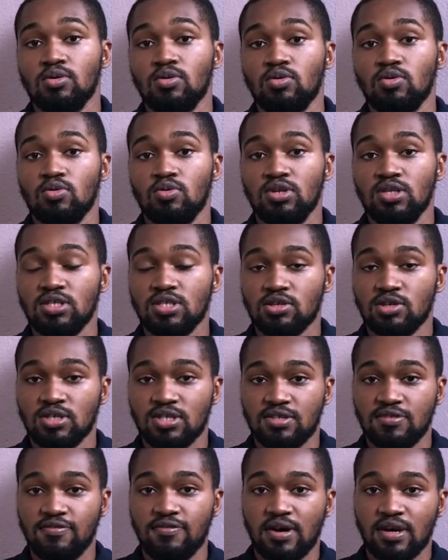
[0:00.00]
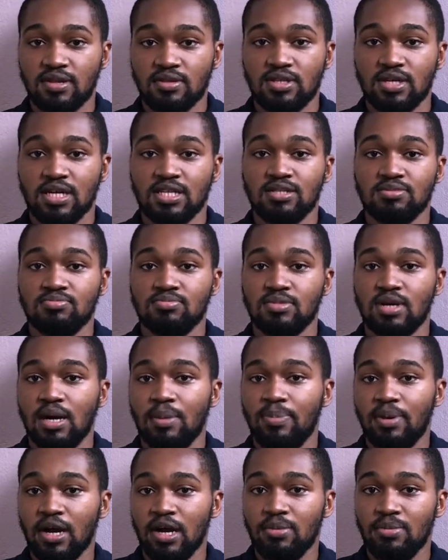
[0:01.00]
We discussed the fact that
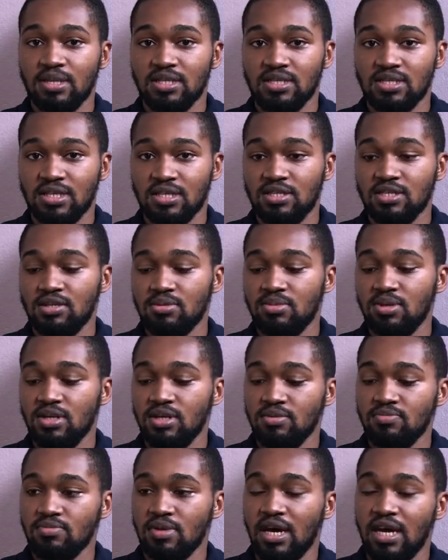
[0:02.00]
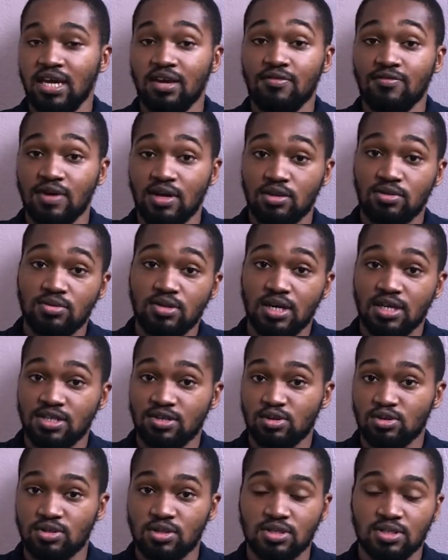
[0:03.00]
apartments tend to be higher valued as a
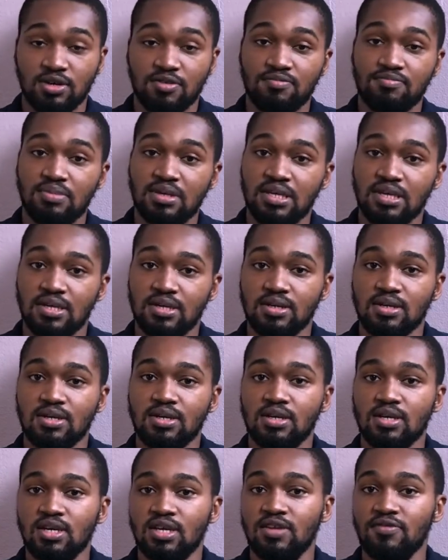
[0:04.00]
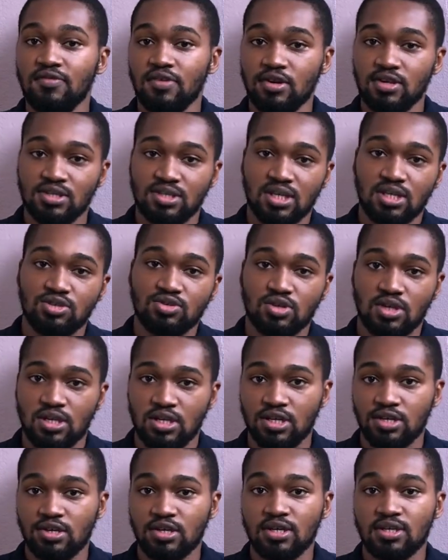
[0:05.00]
result of being in very central
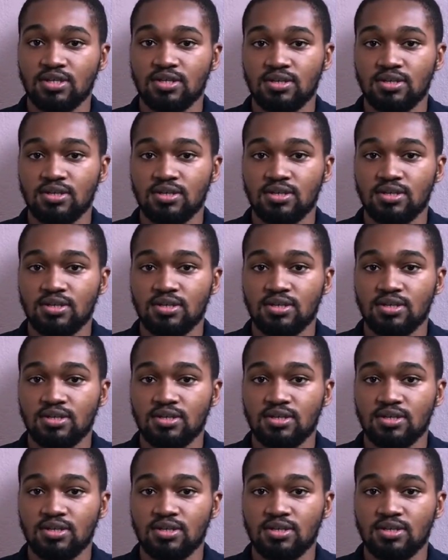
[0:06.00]
areas.